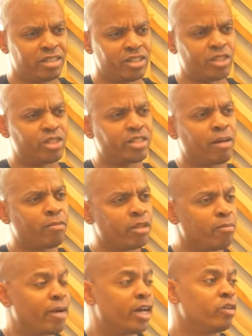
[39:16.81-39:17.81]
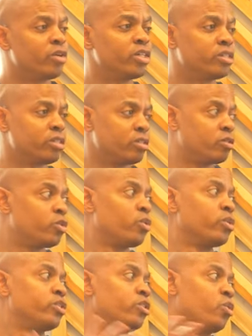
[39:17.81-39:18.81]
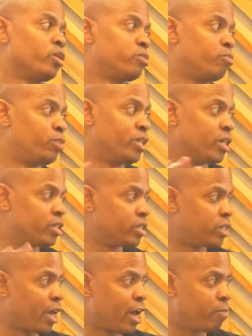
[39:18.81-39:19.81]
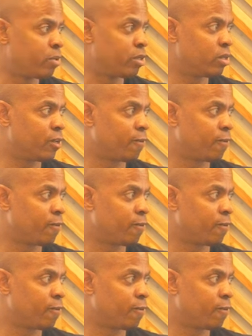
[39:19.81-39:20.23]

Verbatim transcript: some of the migration towards the north begins to happen,